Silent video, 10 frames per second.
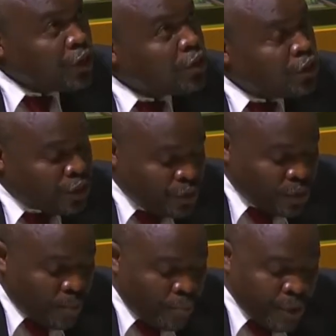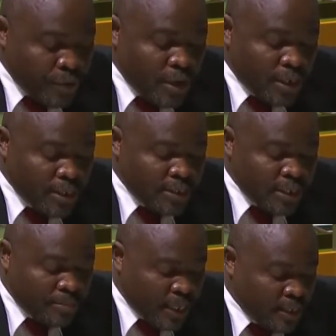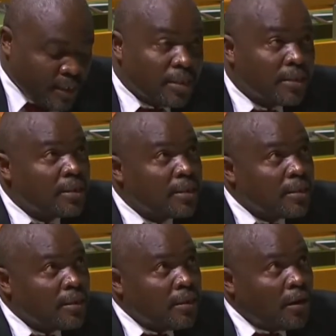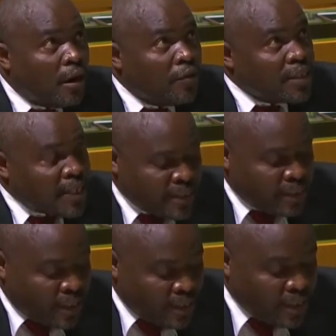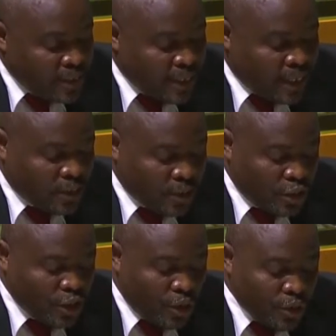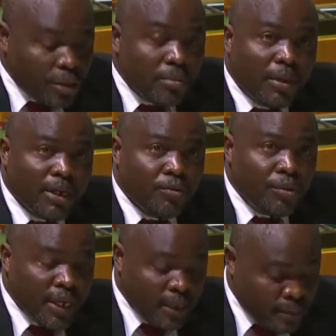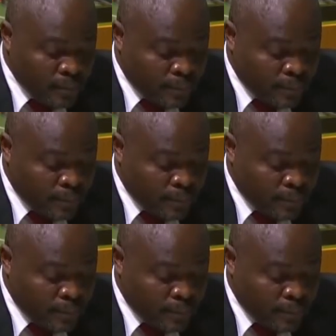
introduce the pre-recorded statement of His Excellency Dr. George Weah,